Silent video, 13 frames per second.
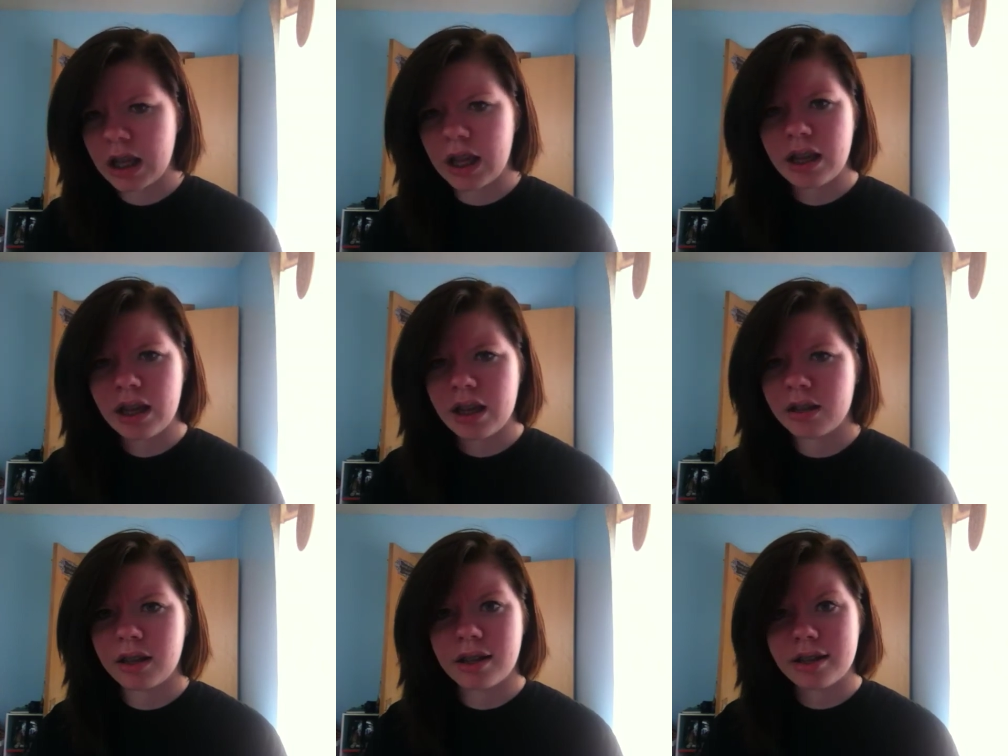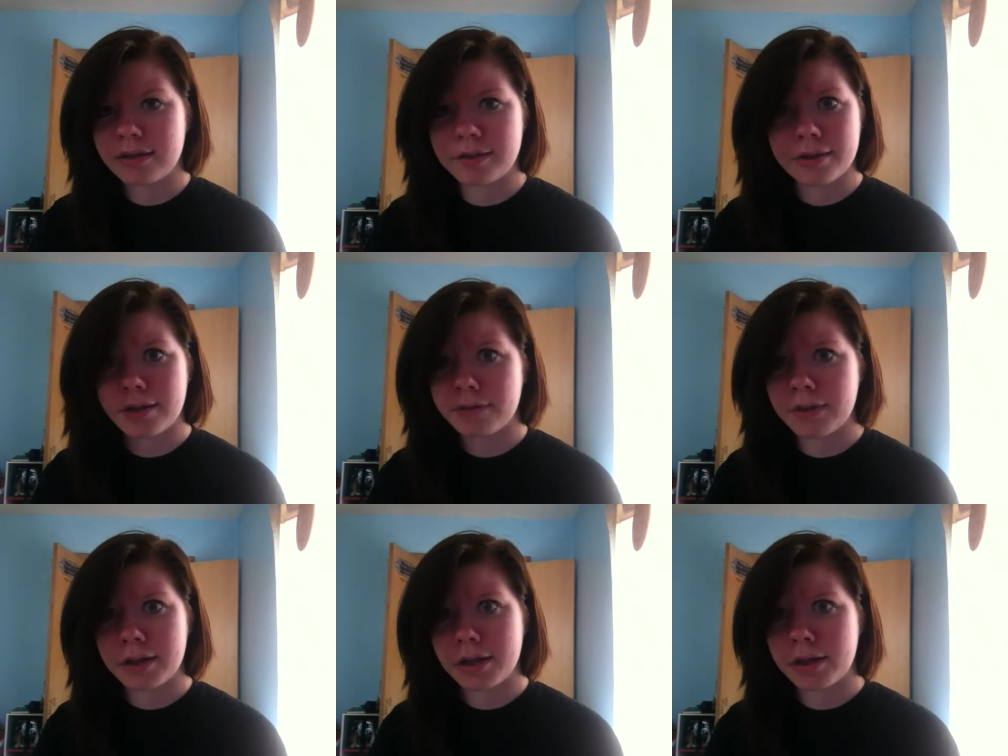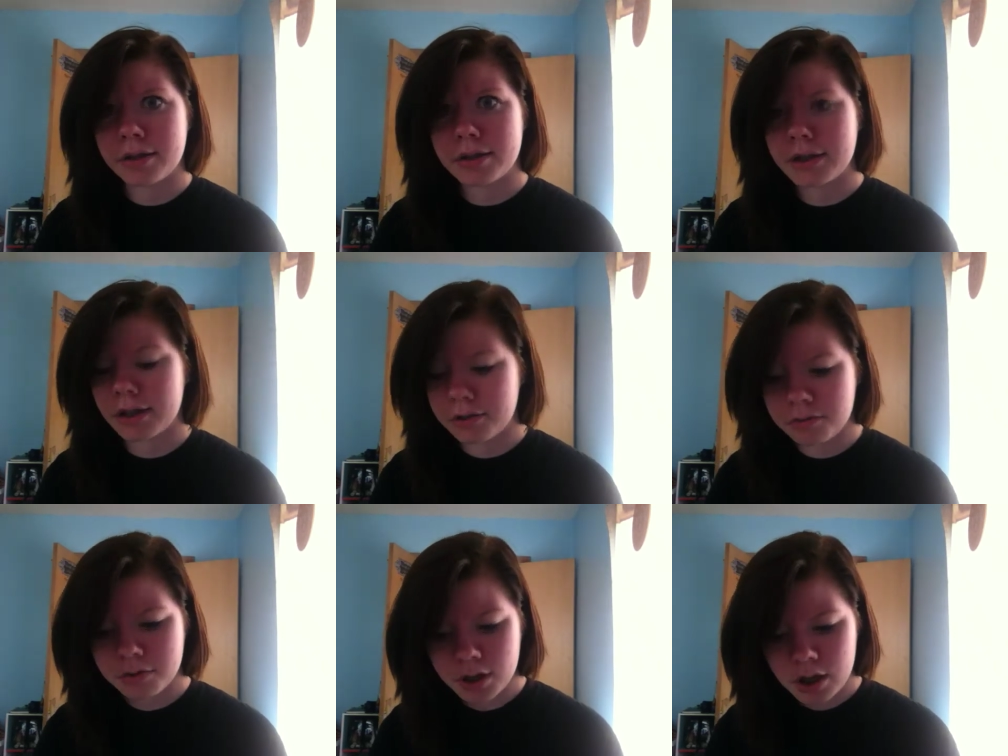I got a lot of stuff in here,
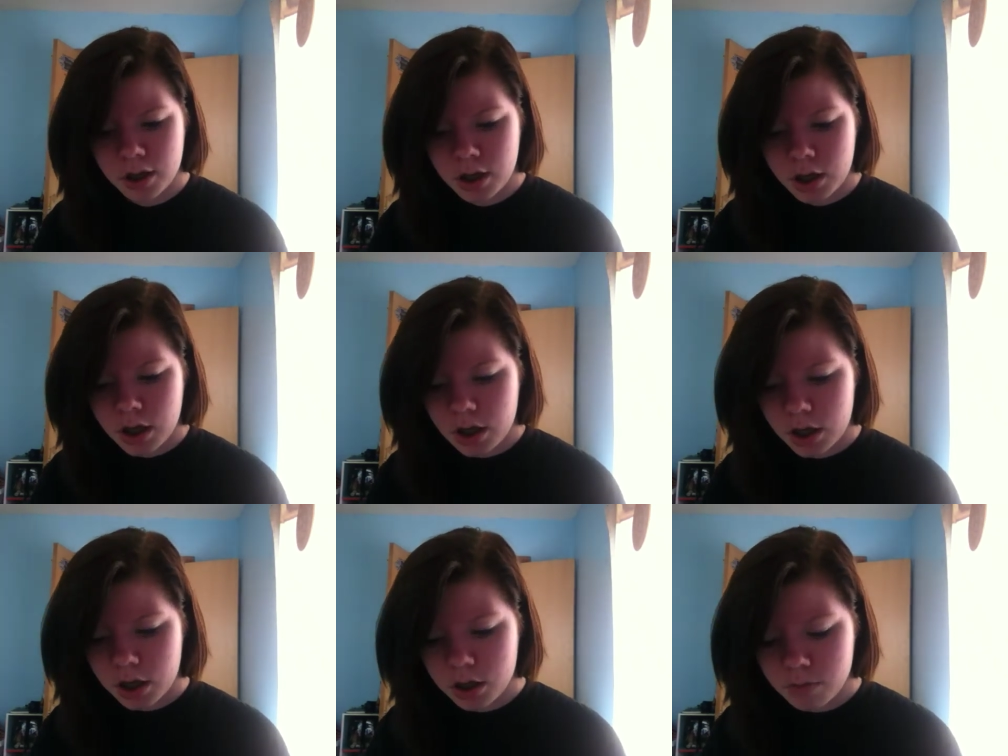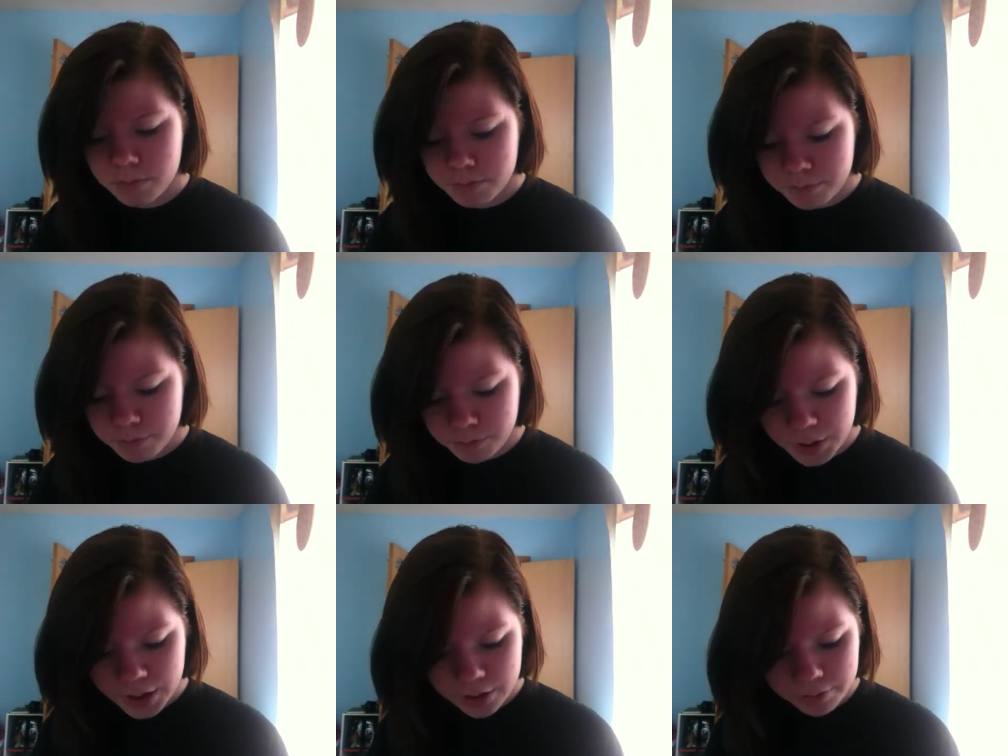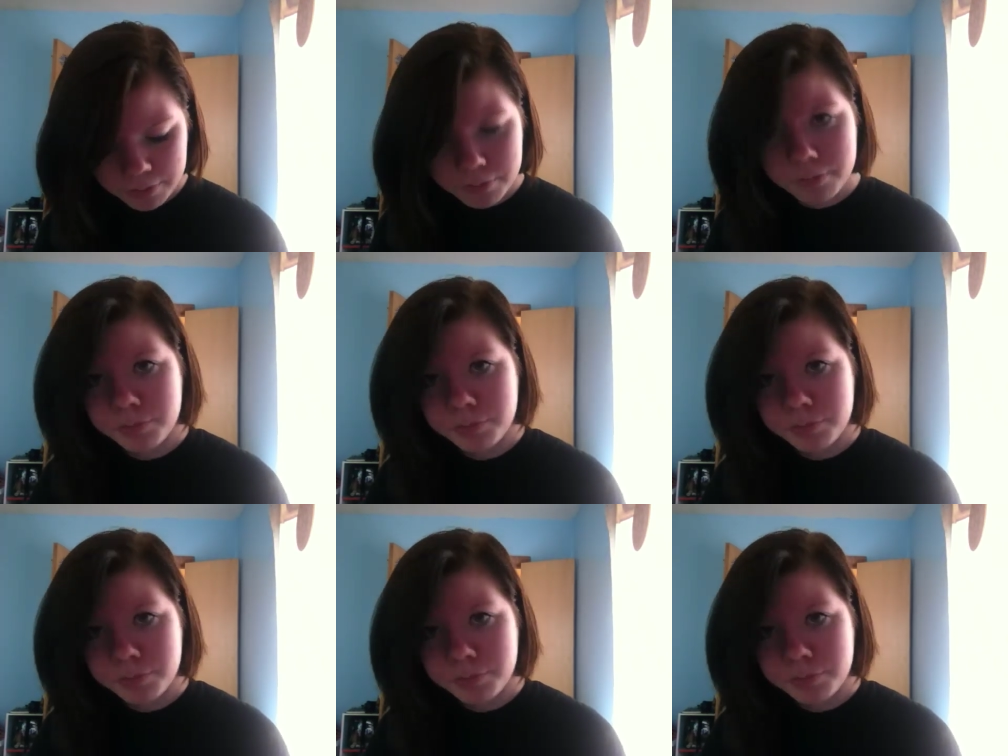so, but,